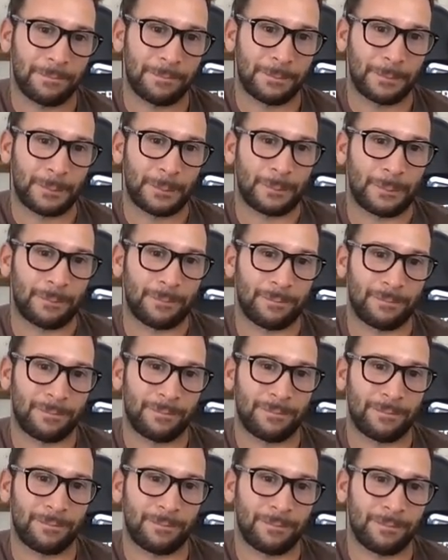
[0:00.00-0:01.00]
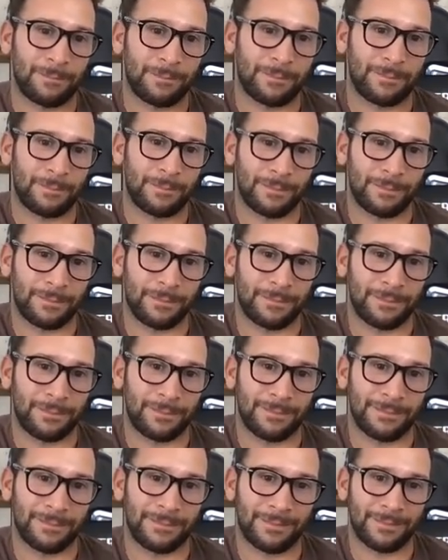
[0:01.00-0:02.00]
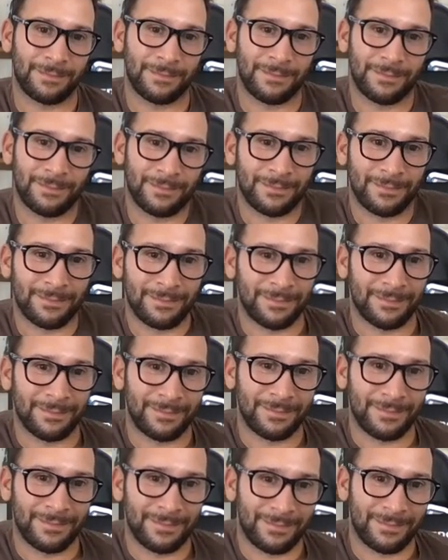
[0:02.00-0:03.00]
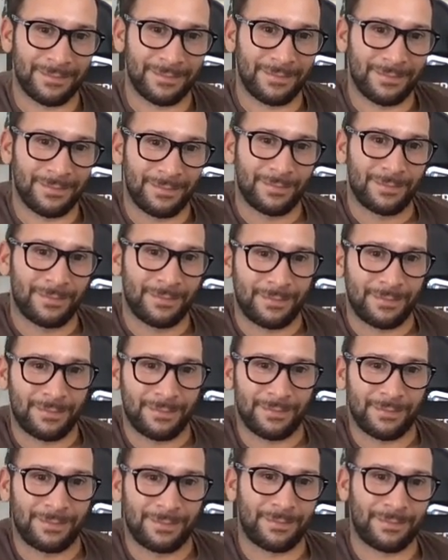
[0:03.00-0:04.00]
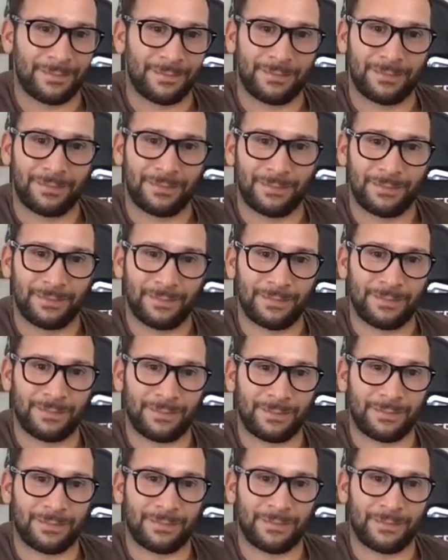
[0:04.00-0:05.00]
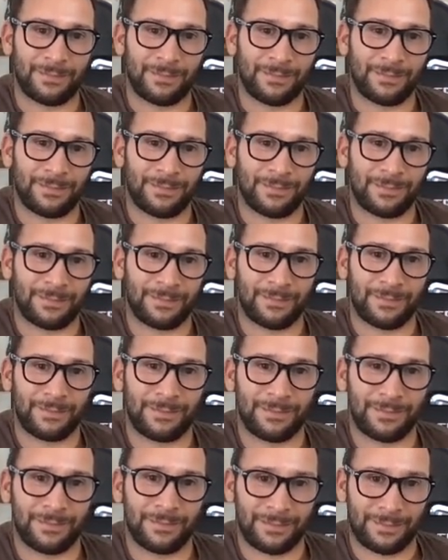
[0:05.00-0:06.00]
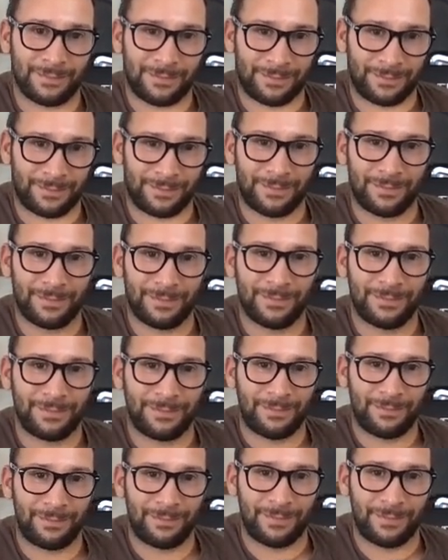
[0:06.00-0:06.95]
(not speaking)